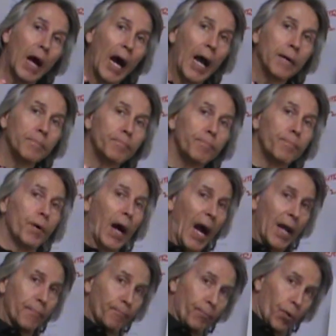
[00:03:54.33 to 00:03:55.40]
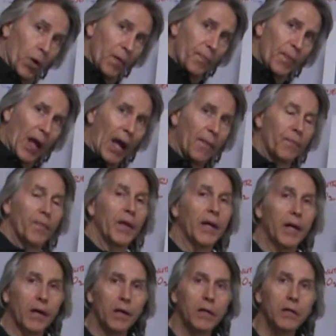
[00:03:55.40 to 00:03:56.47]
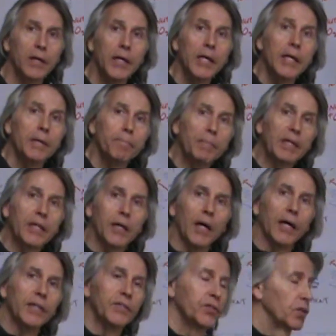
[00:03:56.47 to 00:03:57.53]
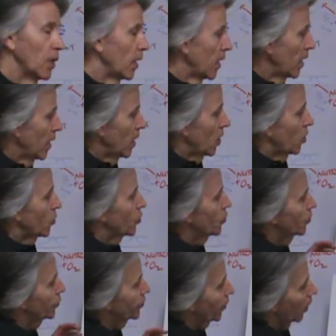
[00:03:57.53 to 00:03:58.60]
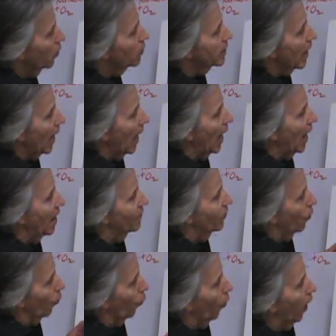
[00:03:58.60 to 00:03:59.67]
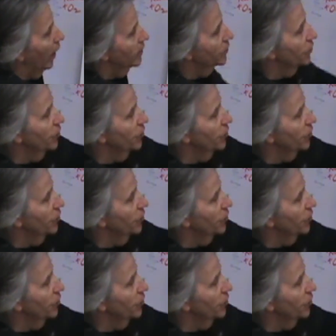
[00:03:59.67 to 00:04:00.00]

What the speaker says: I put that there because you don't have one